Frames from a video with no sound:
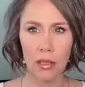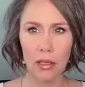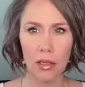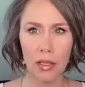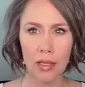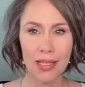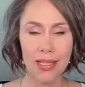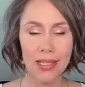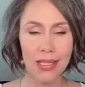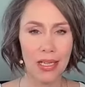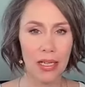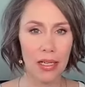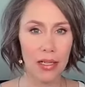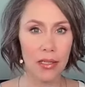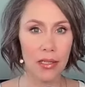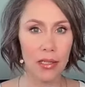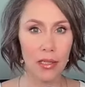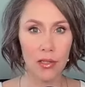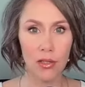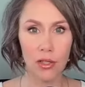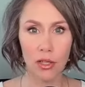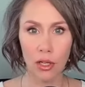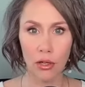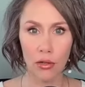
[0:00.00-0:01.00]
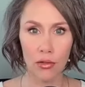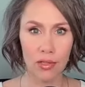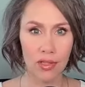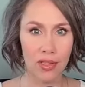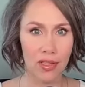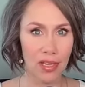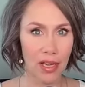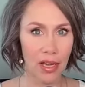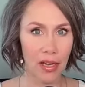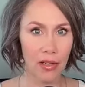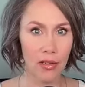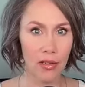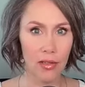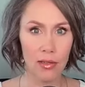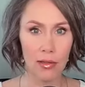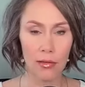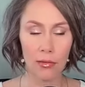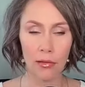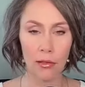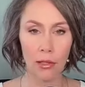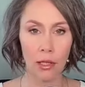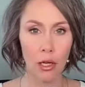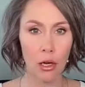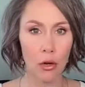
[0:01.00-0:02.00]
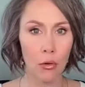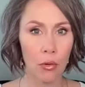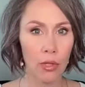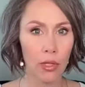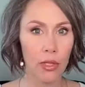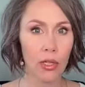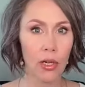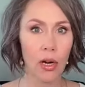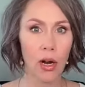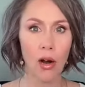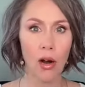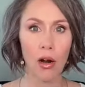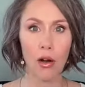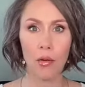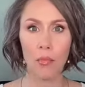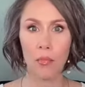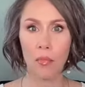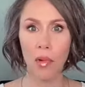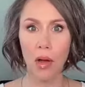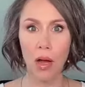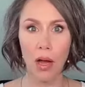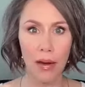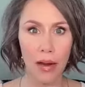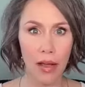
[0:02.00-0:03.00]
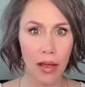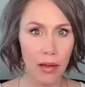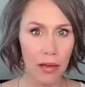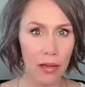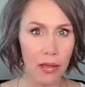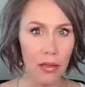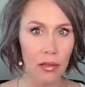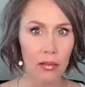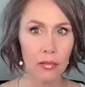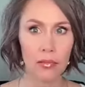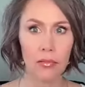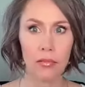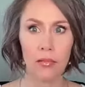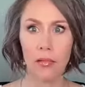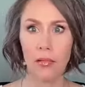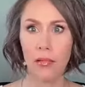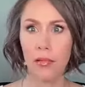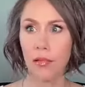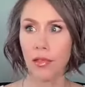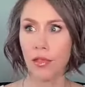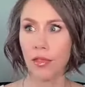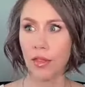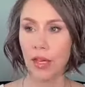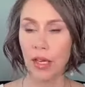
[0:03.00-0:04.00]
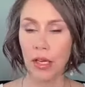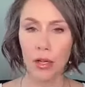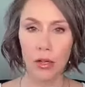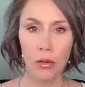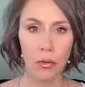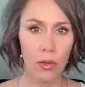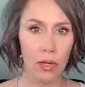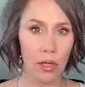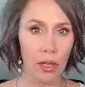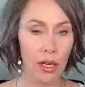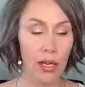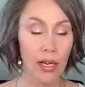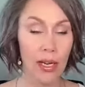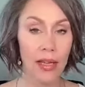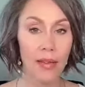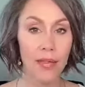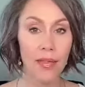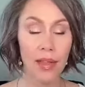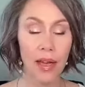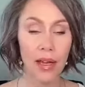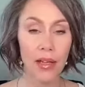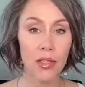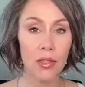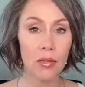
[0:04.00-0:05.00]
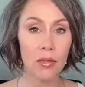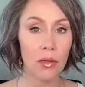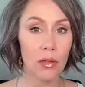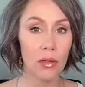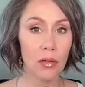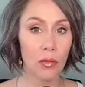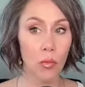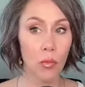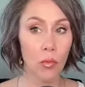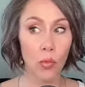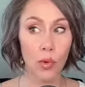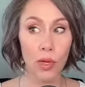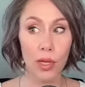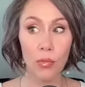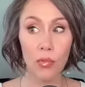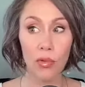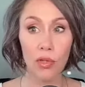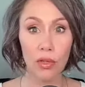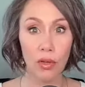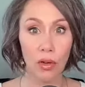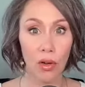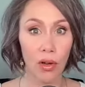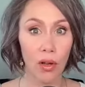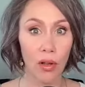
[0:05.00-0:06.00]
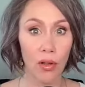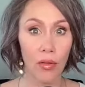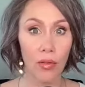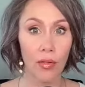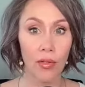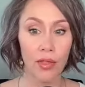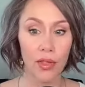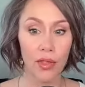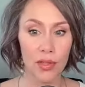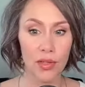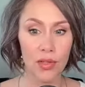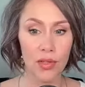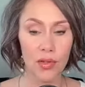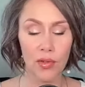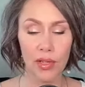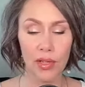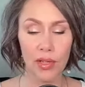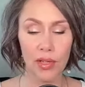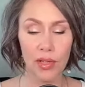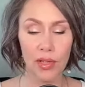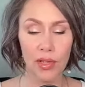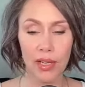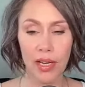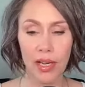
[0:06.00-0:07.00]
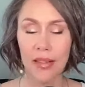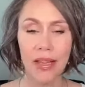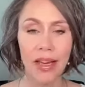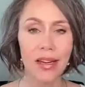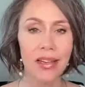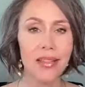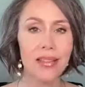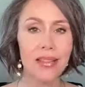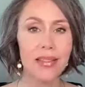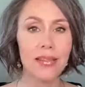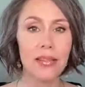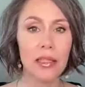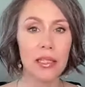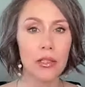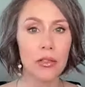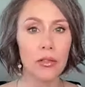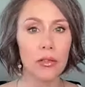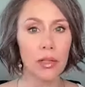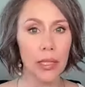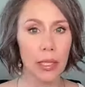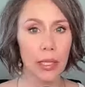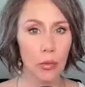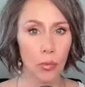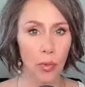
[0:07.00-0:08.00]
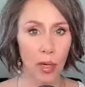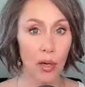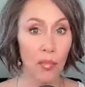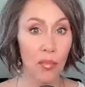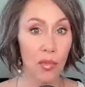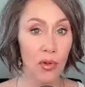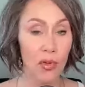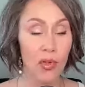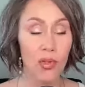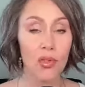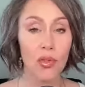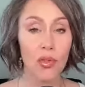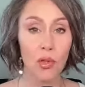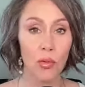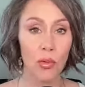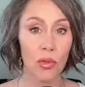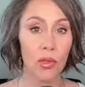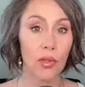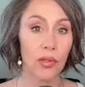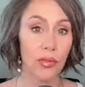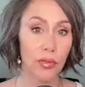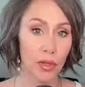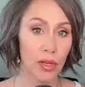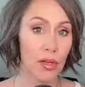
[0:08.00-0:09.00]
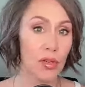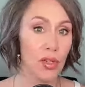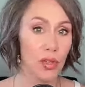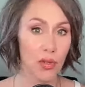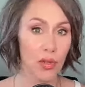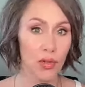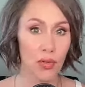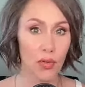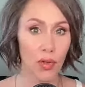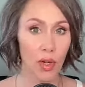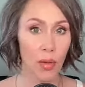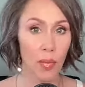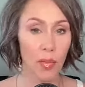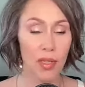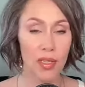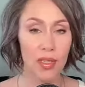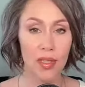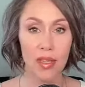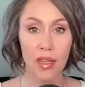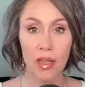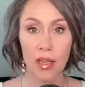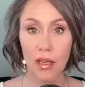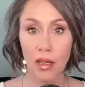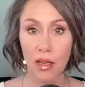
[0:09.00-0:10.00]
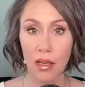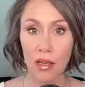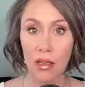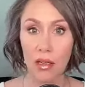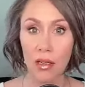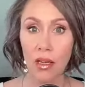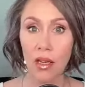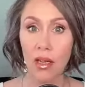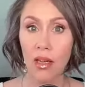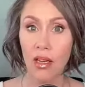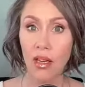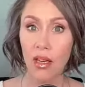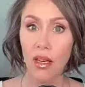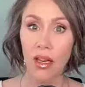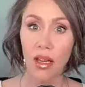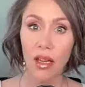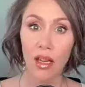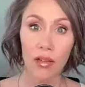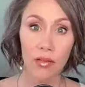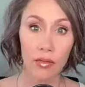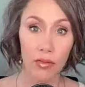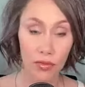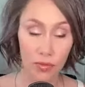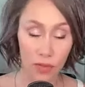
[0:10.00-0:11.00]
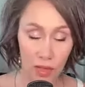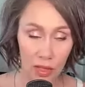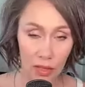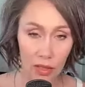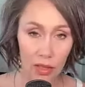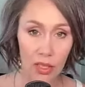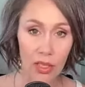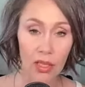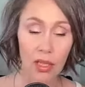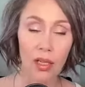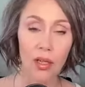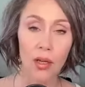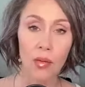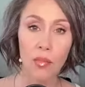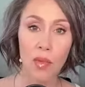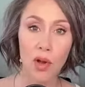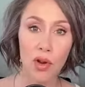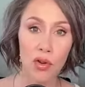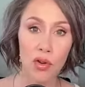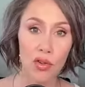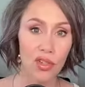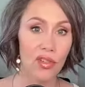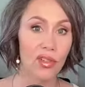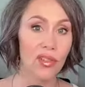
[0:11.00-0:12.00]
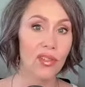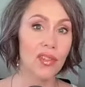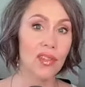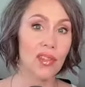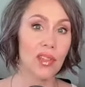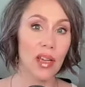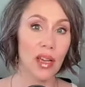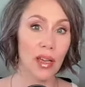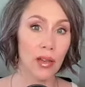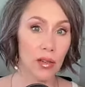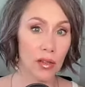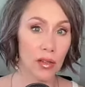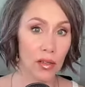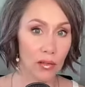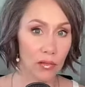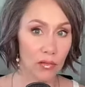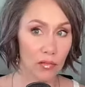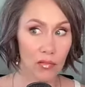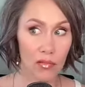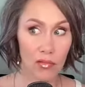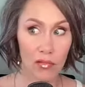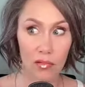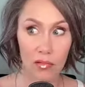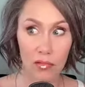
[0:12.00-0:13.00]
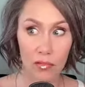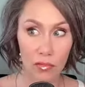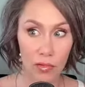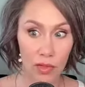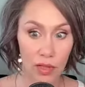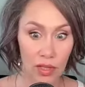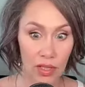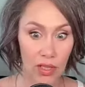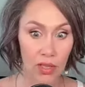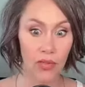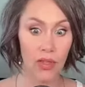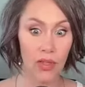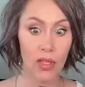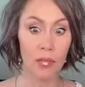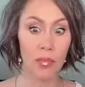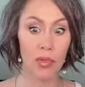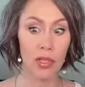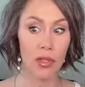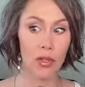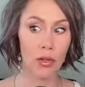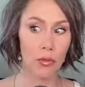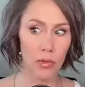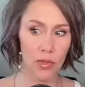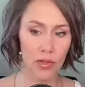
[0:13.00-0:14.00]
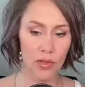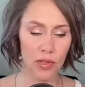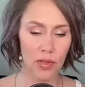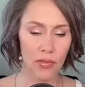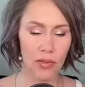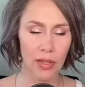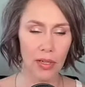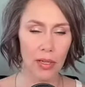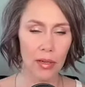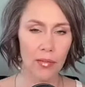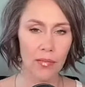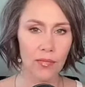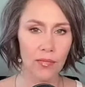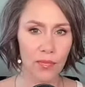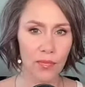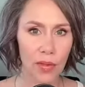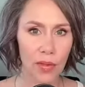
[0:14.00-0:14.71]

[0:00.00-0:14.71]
sex, and no sex, lower harmonic thing going on. And that's what we would call this reality. That is literally where most of the world functions from is thinking and feeling and emotions and receiving, but no receiving,